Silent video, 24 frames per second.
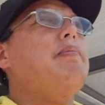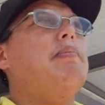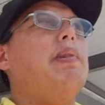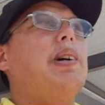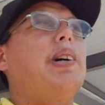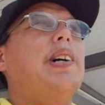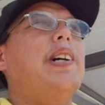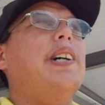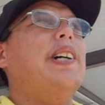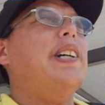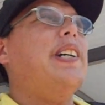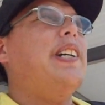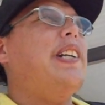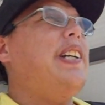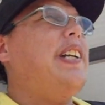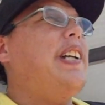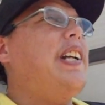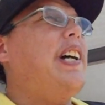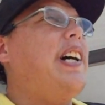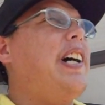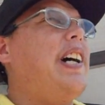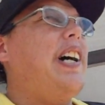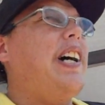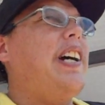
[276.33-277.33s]
But
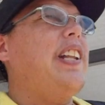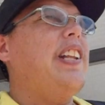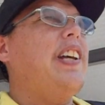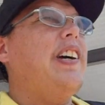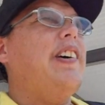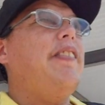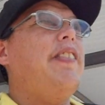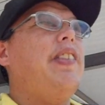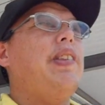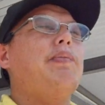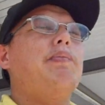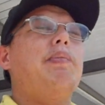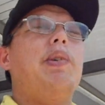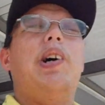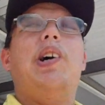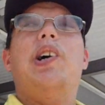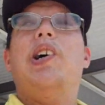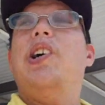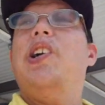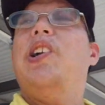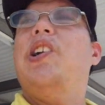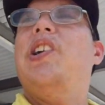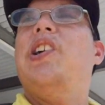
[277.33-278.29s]
I left the mall